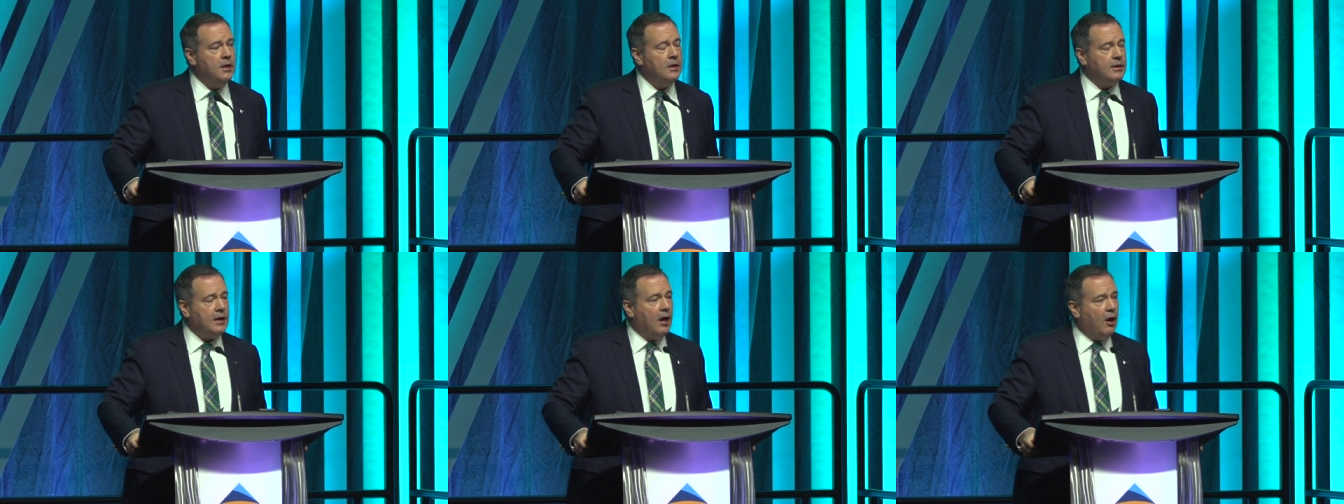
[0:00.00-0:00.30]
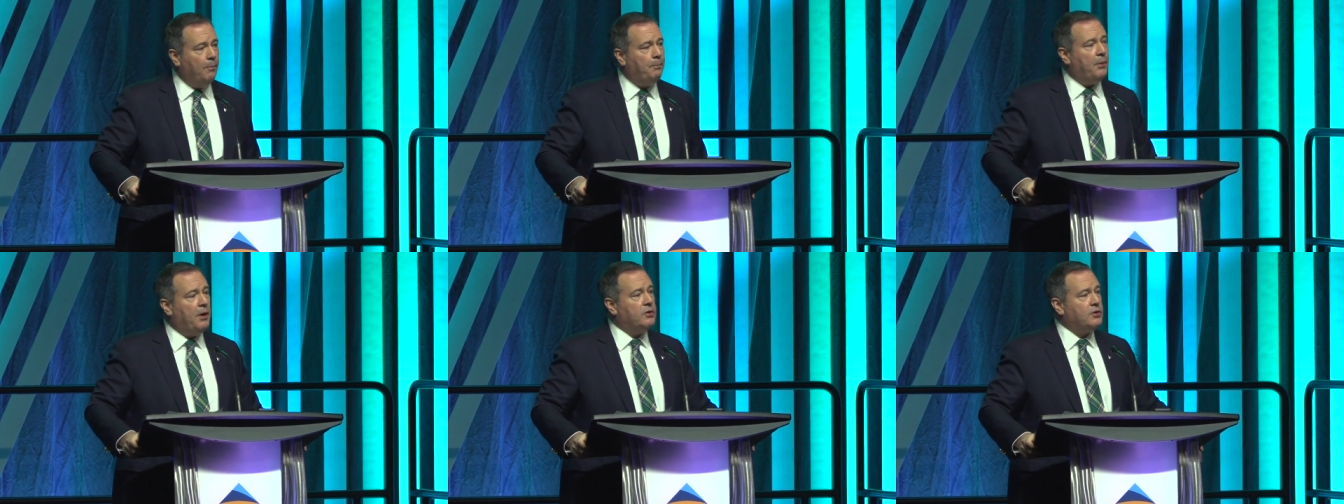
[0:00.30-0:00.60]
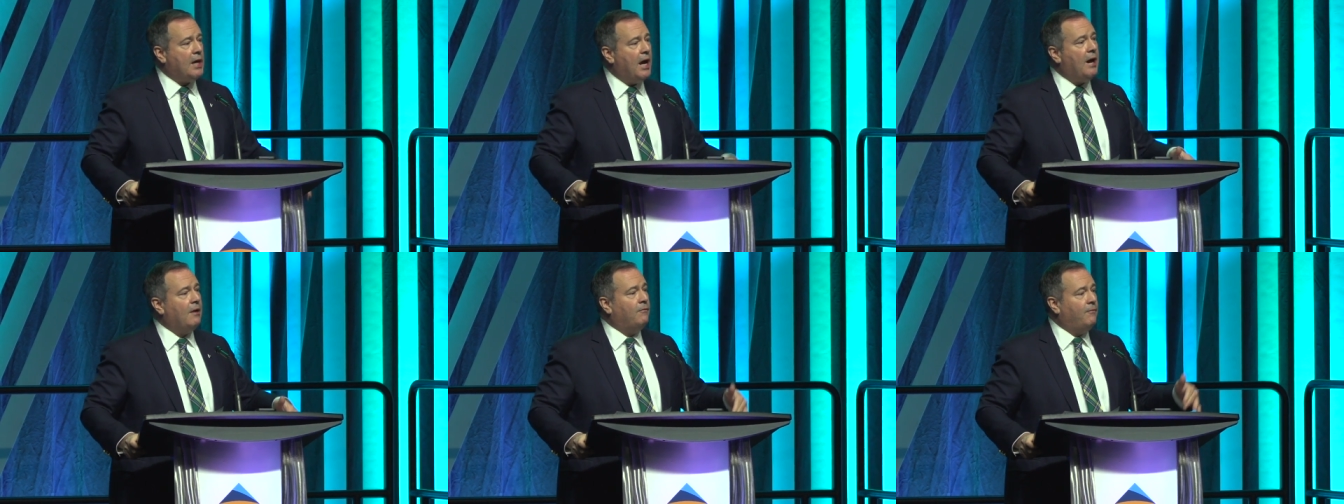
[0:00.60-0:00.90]
to help
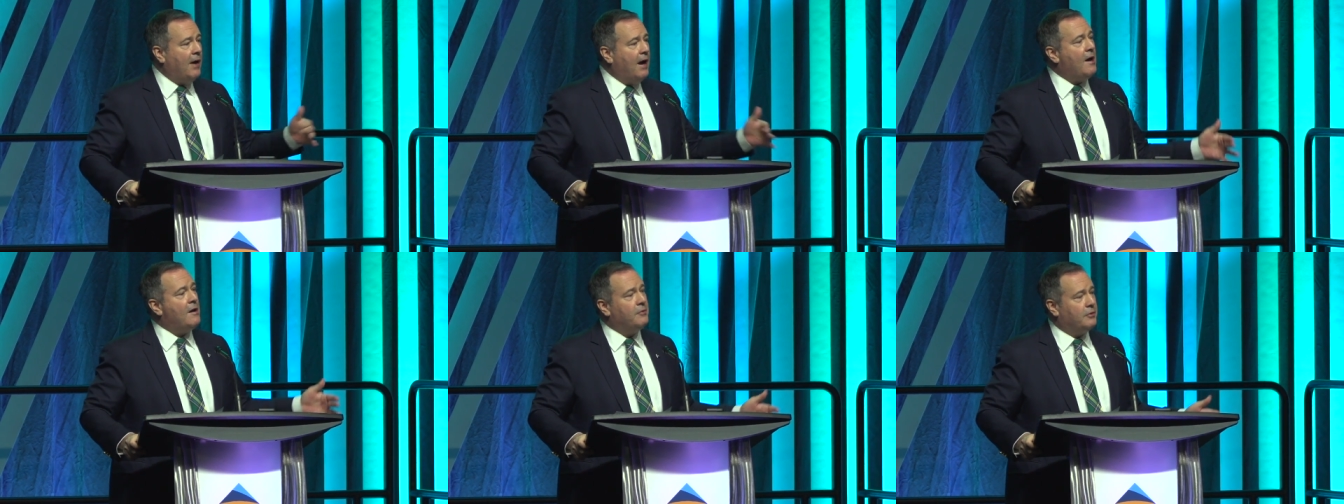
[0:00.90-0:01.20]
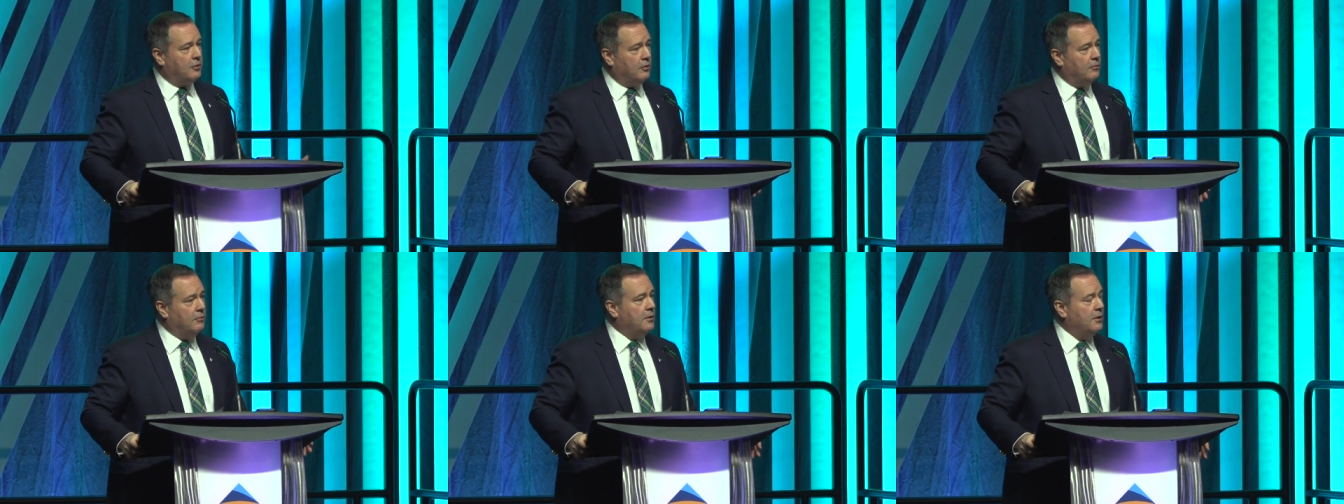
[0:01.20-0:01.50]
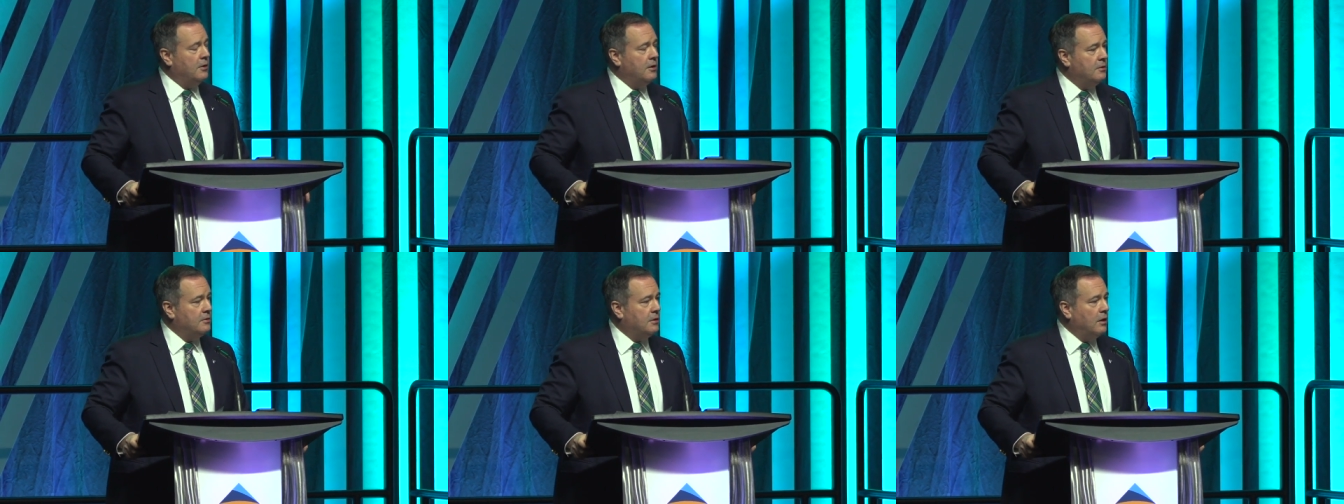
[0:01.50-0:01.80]
us add value
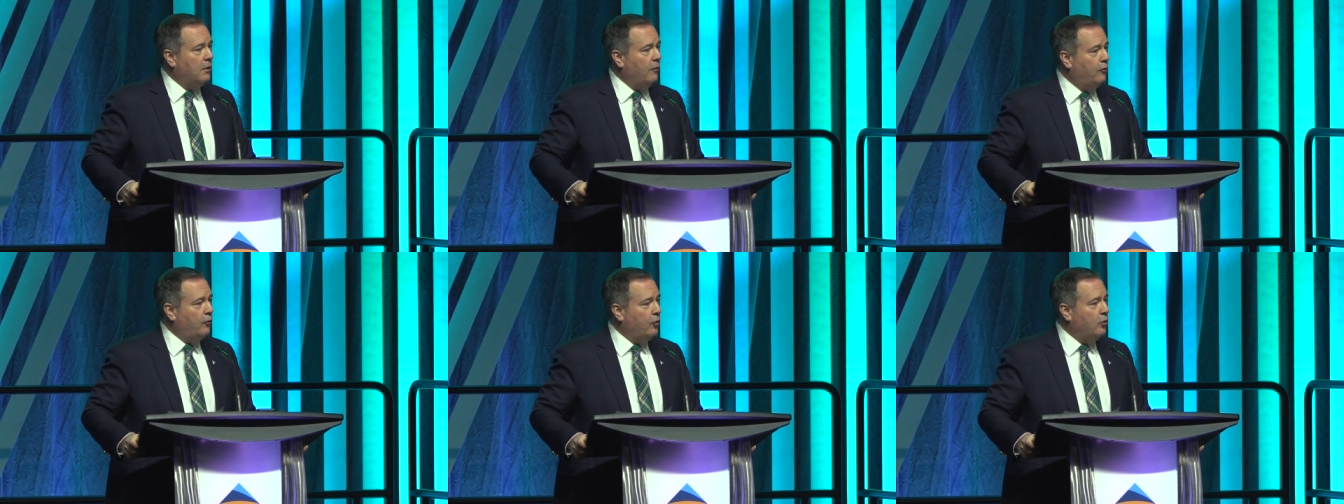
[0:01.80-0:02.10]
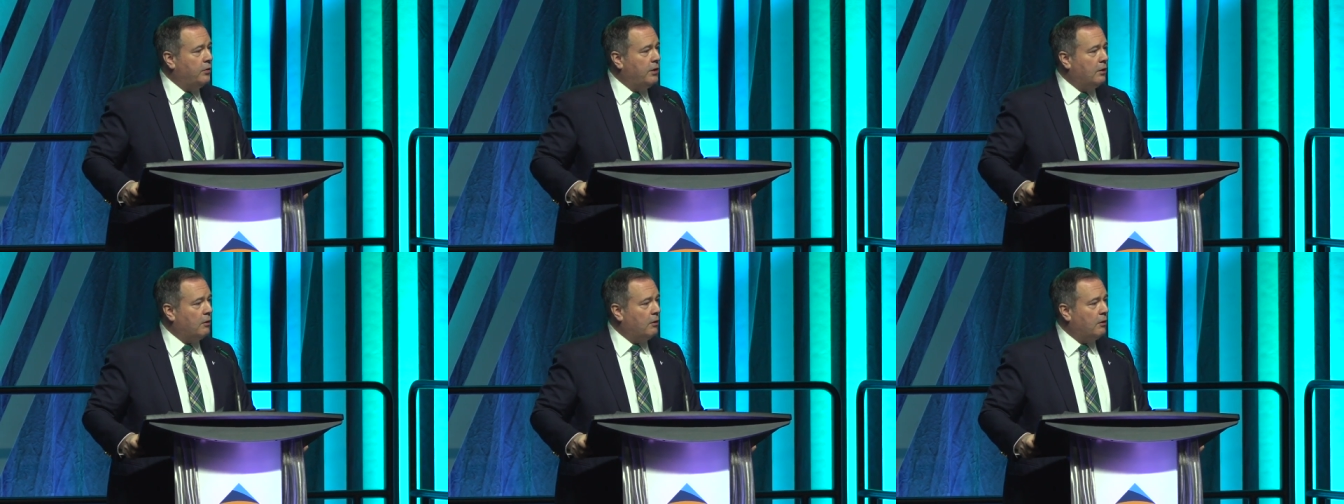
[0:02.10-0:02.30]
to the food